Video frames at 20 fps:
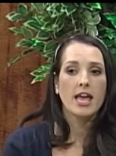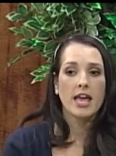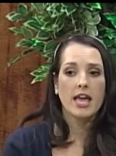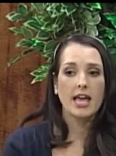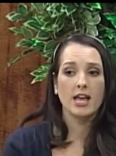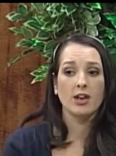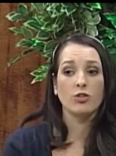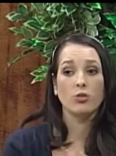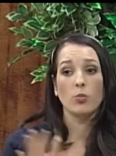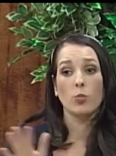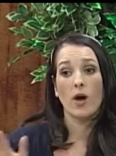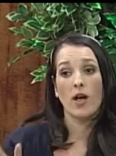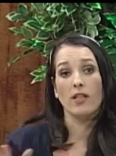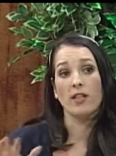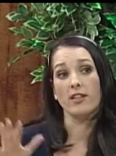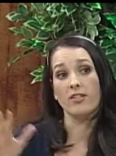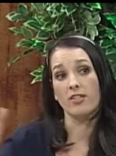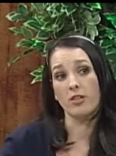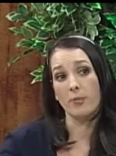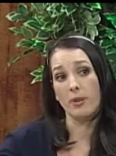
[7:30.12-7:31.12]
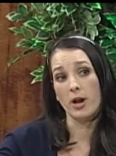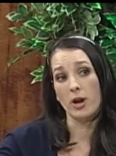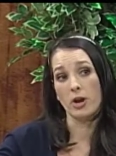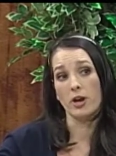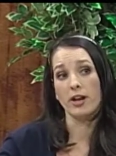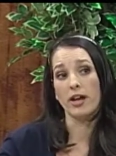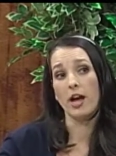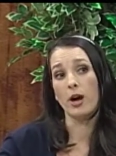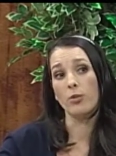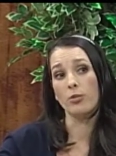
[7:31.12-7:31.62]
as well as the
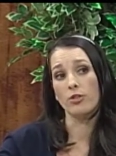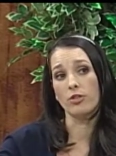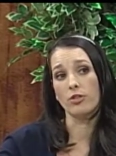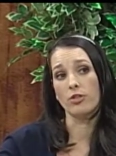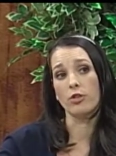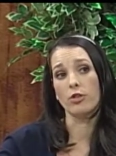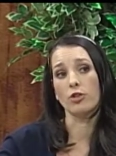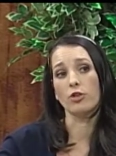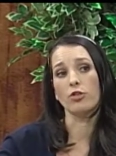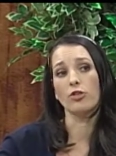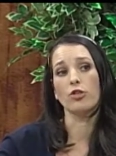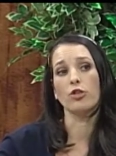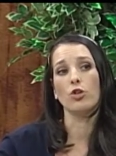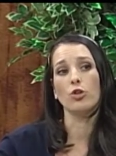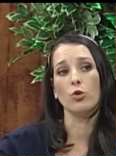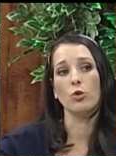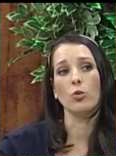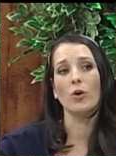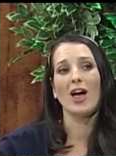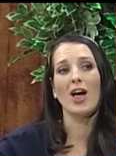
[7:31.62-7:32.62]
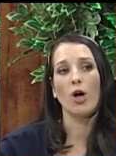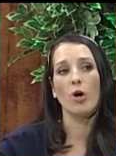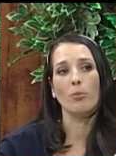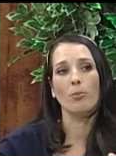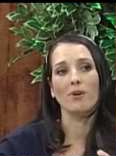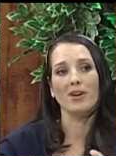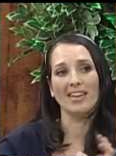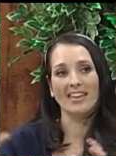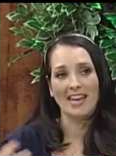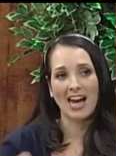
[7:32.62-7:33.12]
parent counselors who help
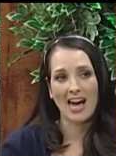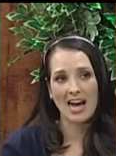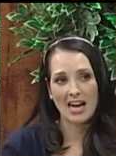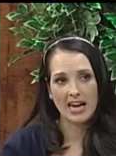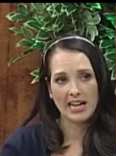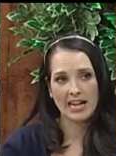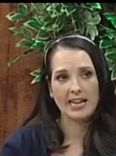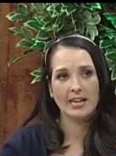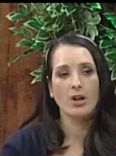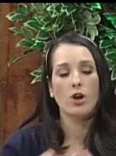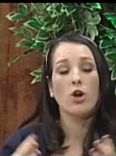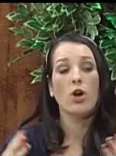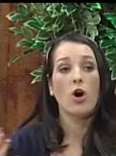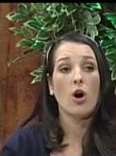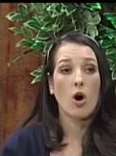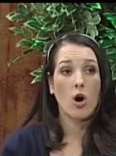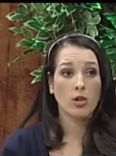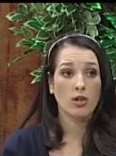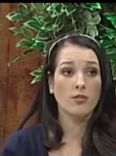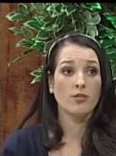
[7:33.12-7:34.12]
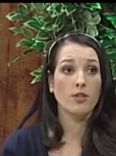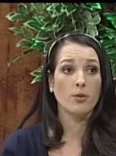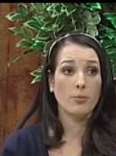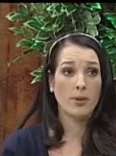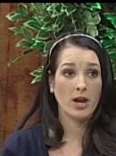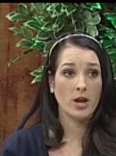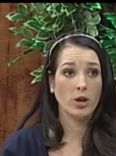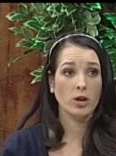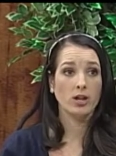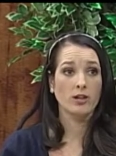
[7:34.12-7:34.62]
guide all of the
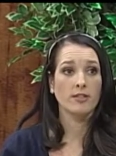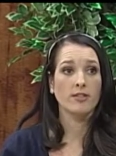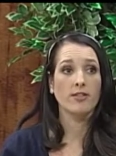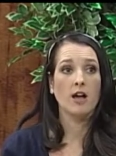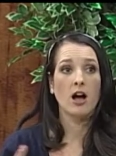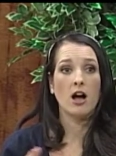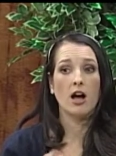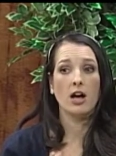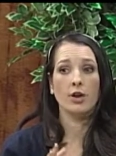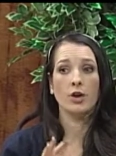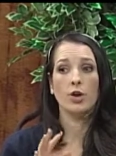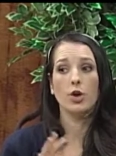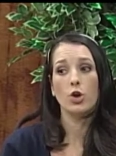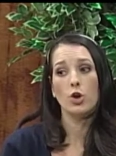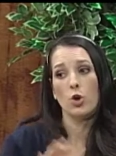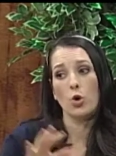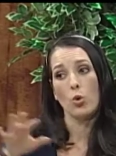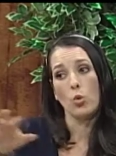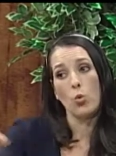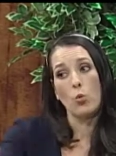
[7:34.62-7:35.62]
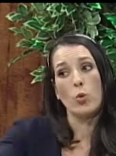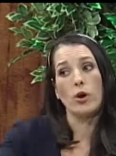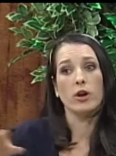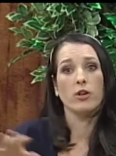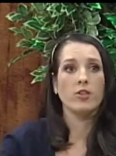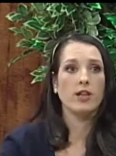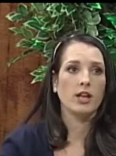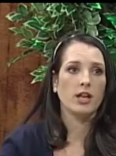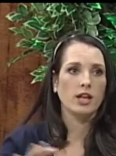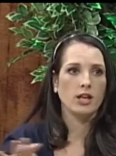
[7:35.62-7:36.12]
parents on where
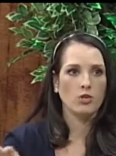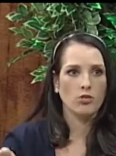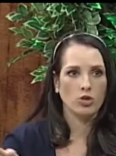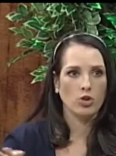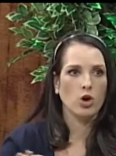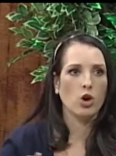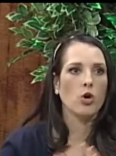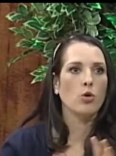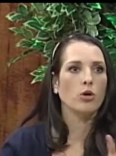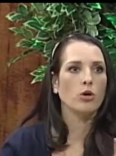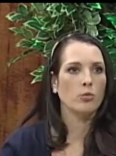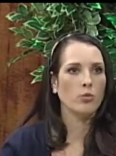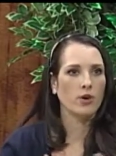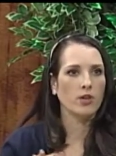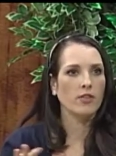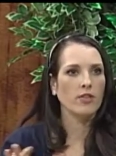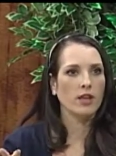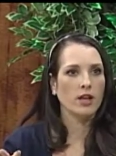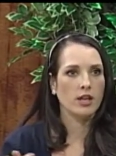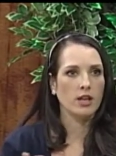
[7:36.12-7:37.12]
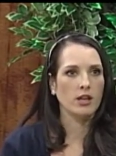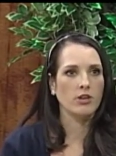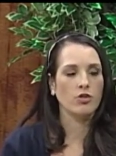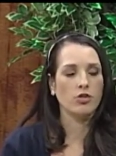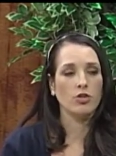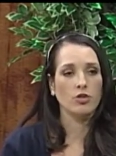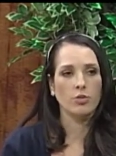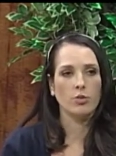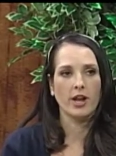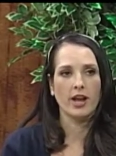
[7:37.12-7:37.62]
they need to go and what they need to
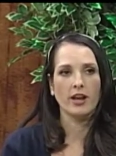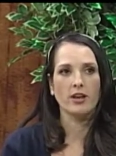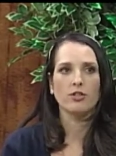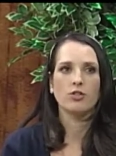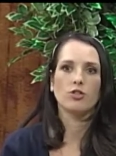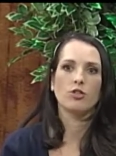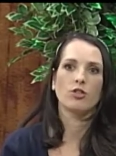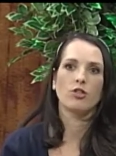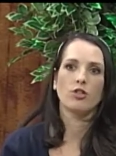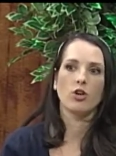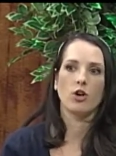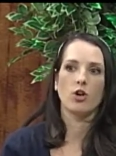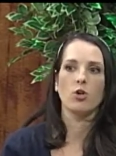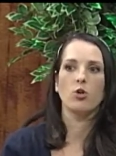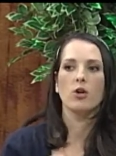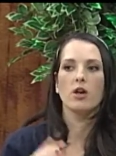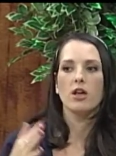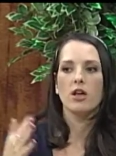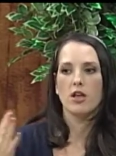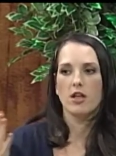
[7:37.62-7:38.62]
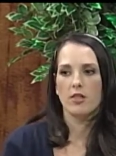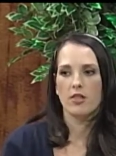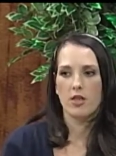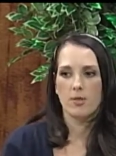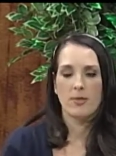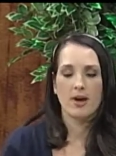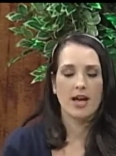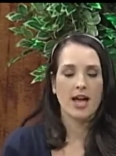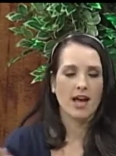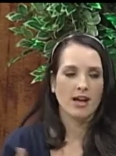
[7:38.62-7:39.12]
do next. So they
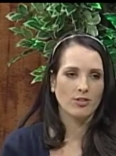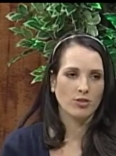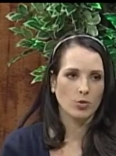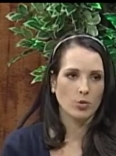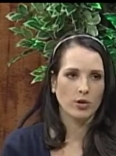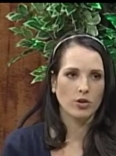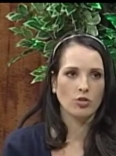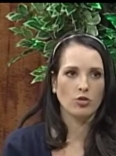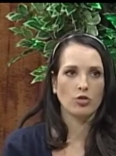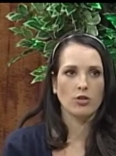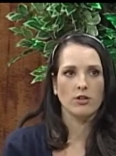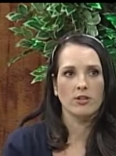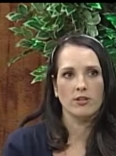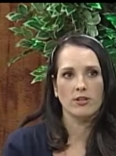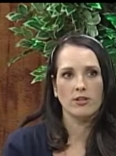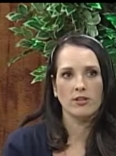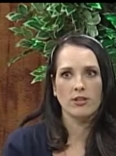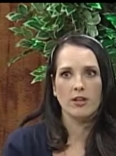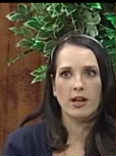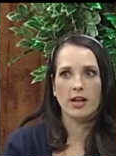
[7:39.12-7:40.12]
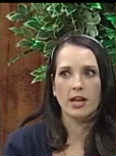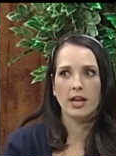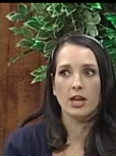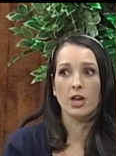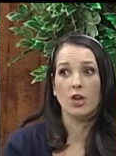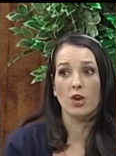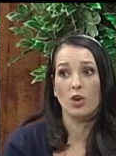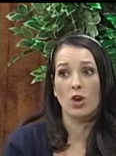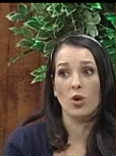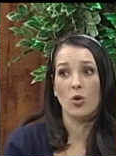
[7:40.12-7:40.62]
might ask questions
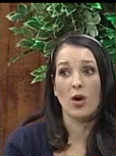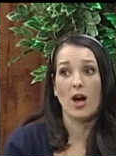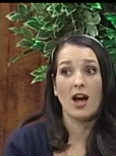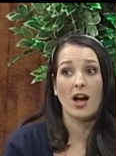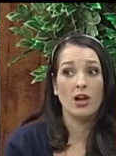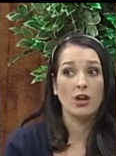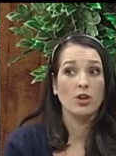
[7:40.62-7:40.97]
like, you know,